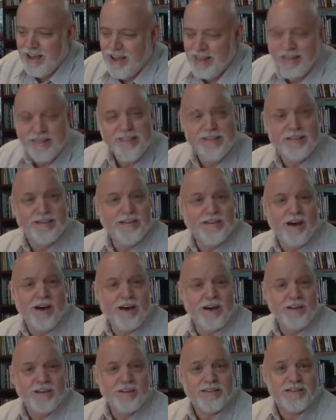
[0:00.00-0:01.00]
They're
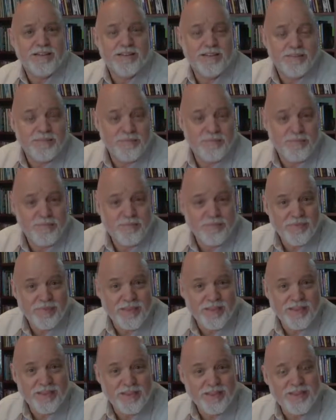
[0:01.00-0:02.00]
not.
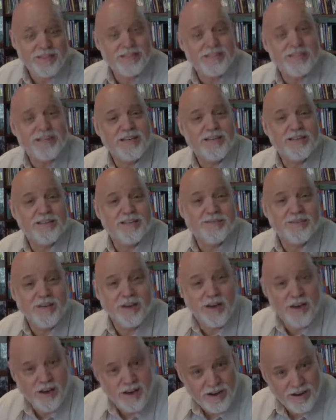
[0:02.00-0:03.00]
These things of the
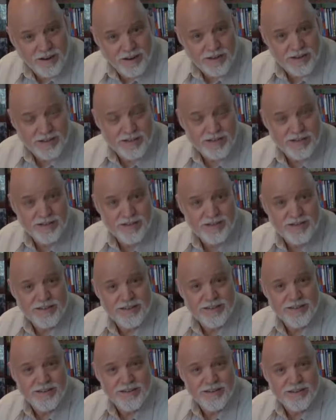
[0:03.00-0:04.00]
heart,
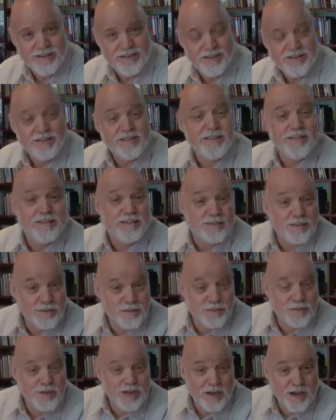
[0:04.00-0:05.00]
these are the
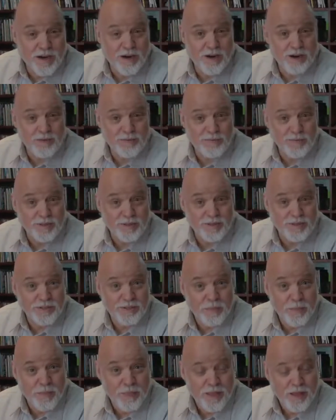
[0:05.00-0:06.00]
really hard ones.
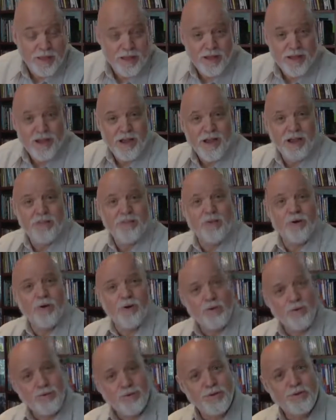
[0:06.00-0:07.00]
And the
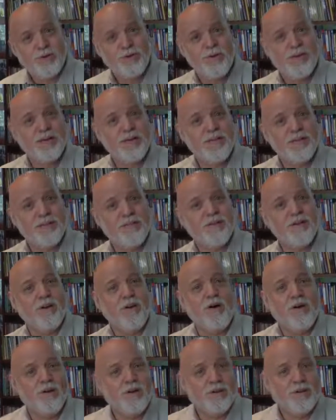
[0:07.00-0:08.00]
older you get and the
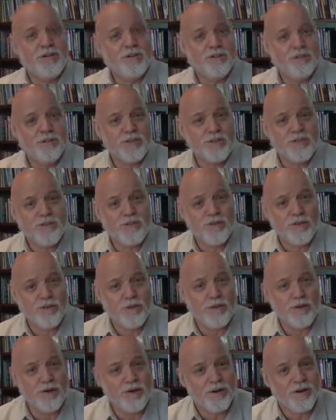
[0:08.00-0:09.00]
longer you serve the
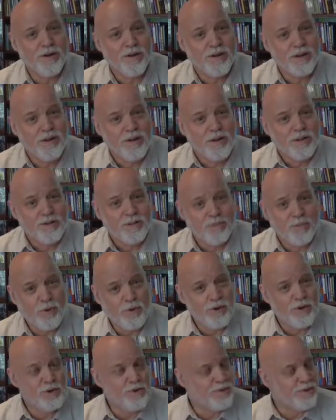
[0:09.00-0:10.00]
Lord, the
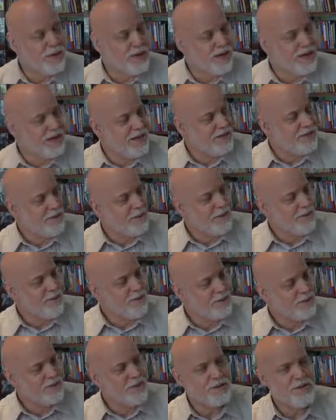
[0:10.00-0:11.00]
more you realize all
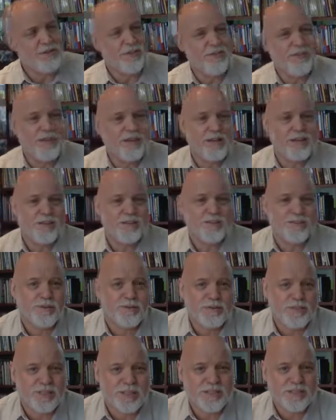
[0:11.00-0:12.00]
those things
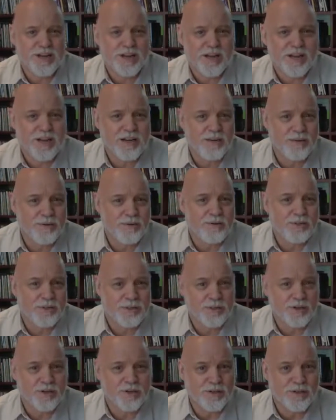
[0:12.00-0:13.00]
are like loose
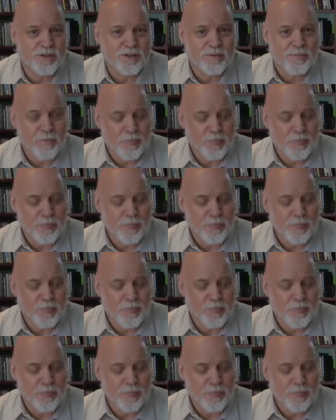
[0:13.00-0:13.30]
dirt.